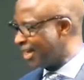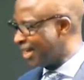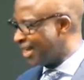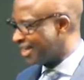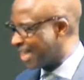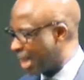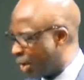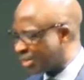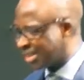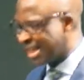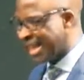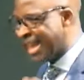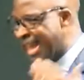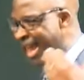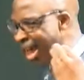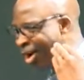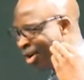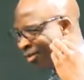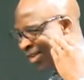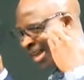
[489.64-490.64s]
There was a
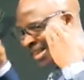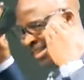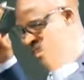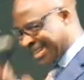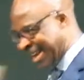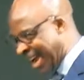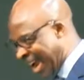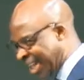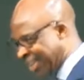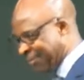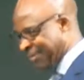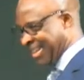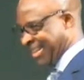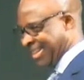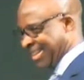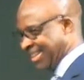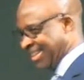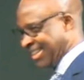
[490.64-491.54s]
year of excitement.